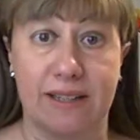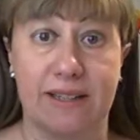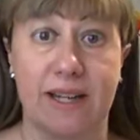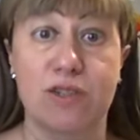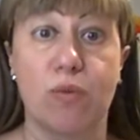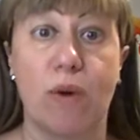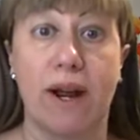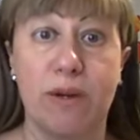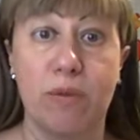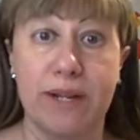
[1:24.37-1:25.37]
That's
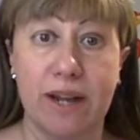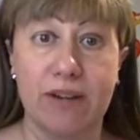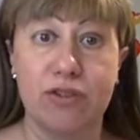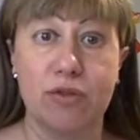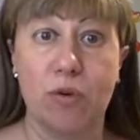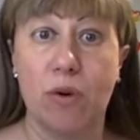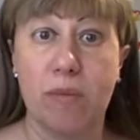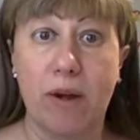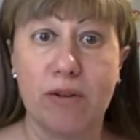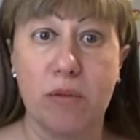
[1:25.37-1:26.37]
why we get to know
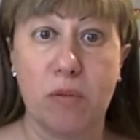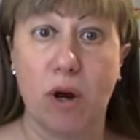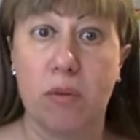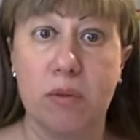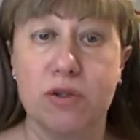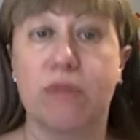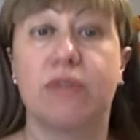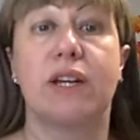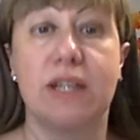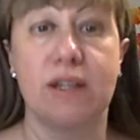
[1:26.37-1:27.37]
about the problems of
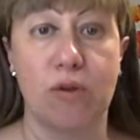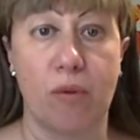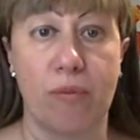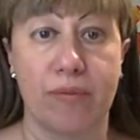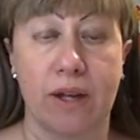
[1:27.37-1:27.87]
the ego